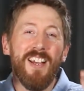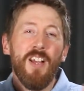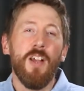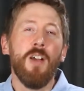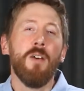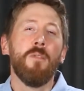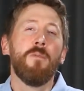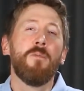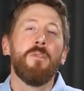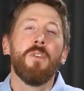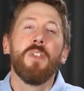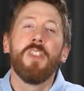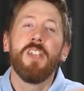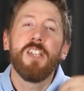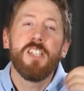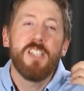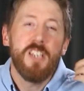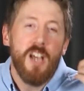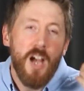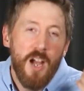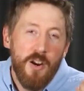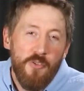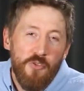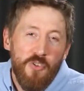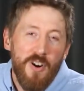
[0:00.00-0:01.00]
for the
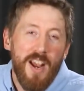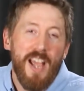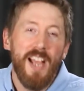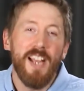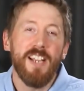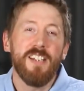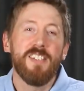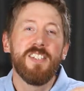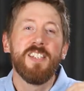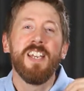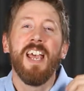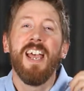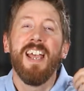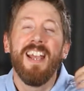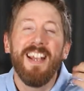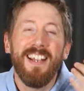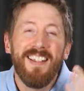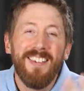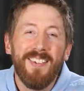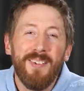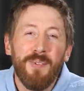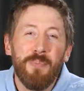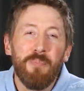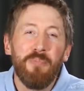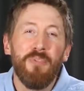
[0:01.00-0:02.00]
direct
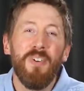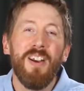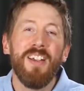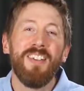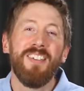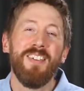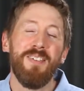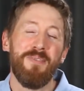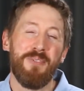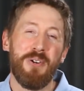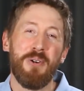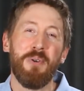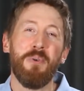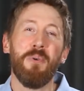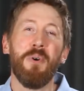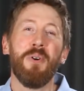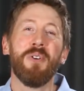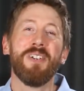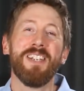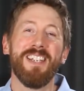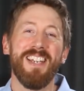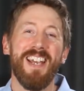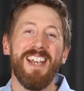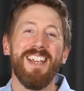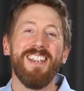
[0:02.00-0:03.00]
expressive
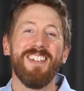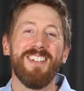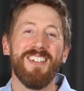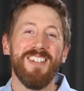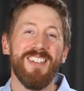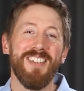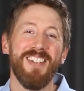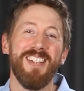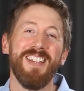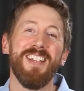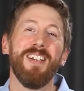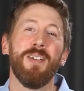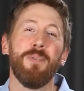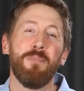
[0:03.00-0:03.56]
coordination that this